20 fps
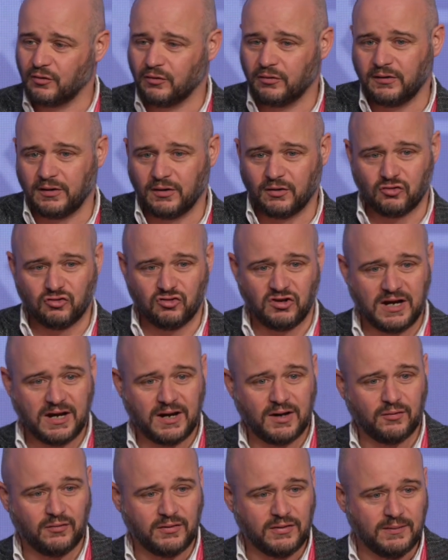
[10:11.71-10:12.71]
on their
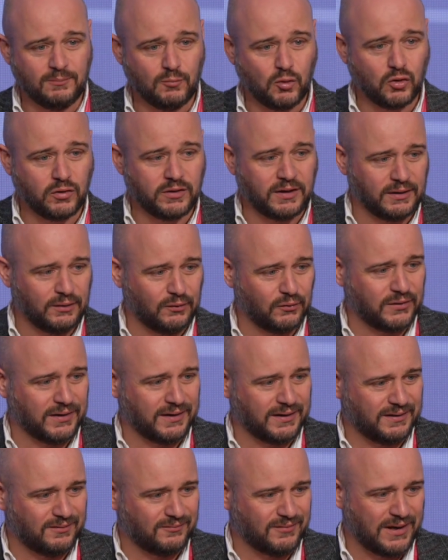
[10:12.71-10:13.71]
chair in the morning
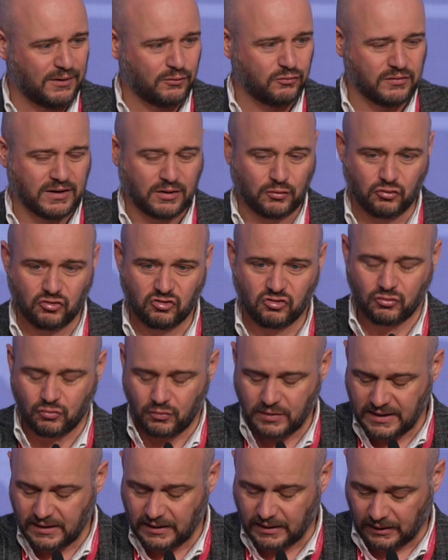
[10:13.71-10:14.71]
looking at health records,
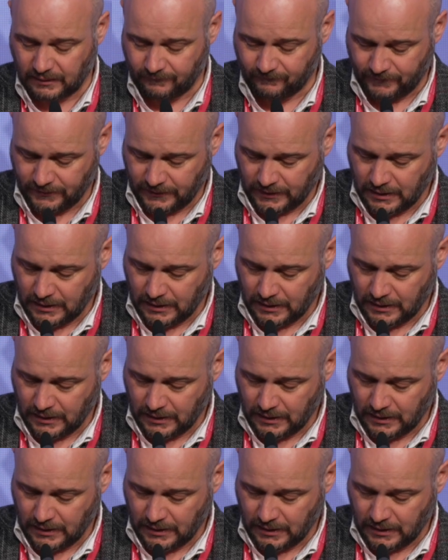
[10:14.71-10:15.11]
screening.